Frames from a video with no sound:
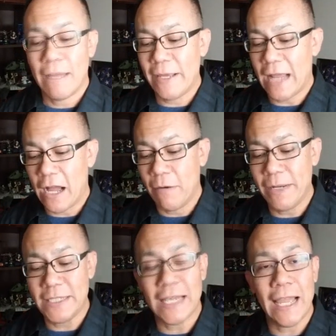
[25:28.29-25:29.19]
I mean, how
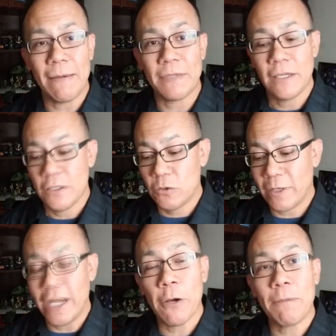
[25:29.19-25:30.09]
many times
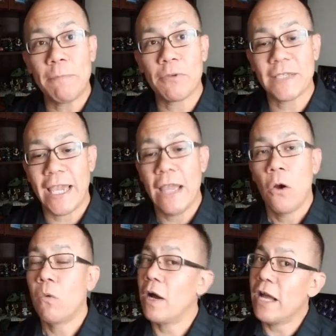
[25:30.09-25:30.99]
do I hear people say,
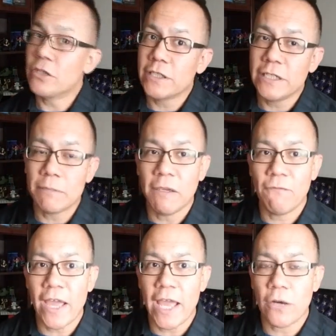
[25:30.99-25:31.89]
well, I just need to be
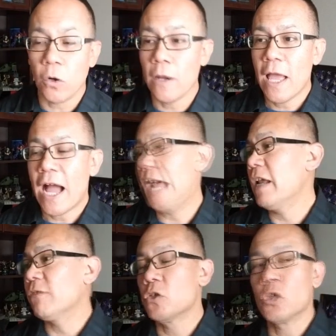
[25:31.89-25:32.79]
fed, or I
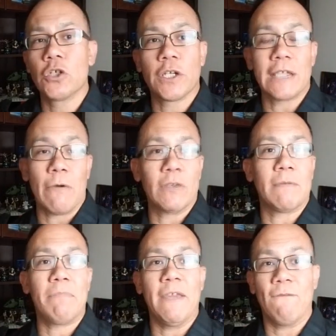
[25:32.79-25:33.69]
left the church because I
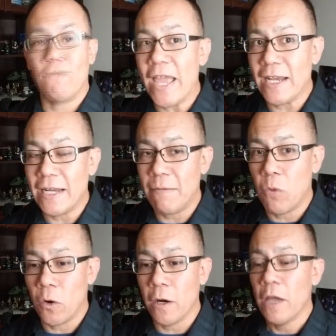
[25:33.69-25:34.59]
wasn't being fed
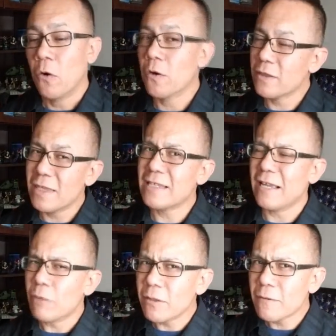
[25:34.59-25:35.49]
anymore, or things
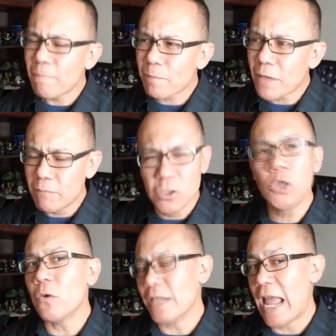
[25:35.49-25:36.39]
like, well, a
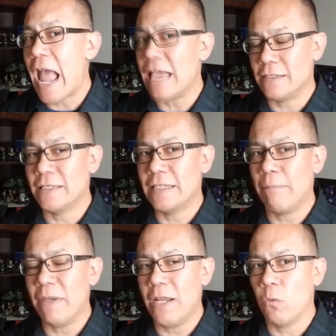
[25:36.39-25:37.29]
maturity has to
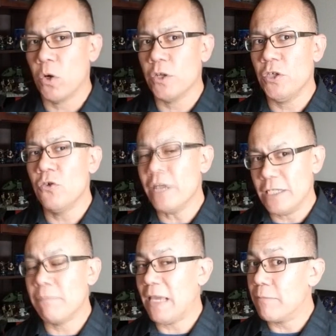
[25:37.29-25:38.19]
step in where you
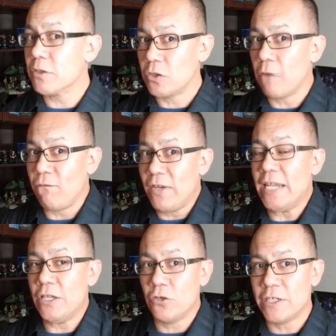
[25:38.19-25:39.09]
need to be able to start
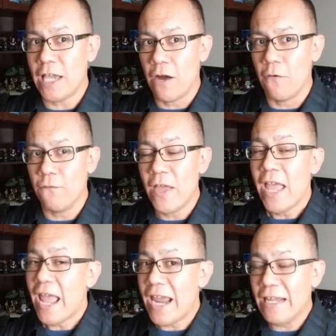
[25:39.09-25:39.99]
feeding yourself
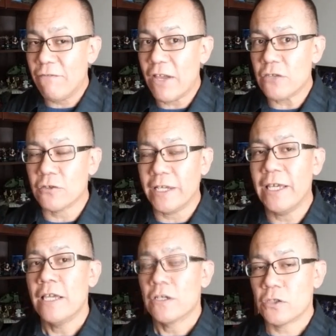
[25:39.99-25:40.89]
and
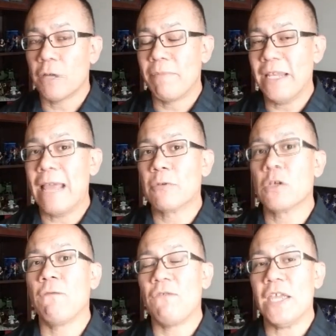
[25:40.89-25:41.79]
eventually start being able
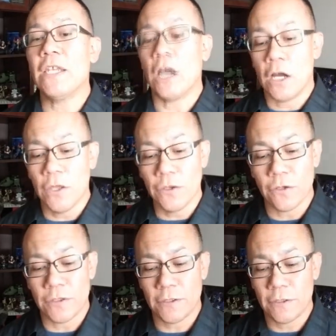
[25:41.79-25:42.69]
to feed
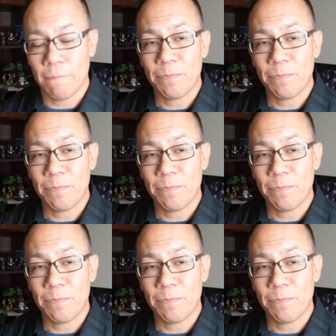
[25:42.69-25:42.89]
others.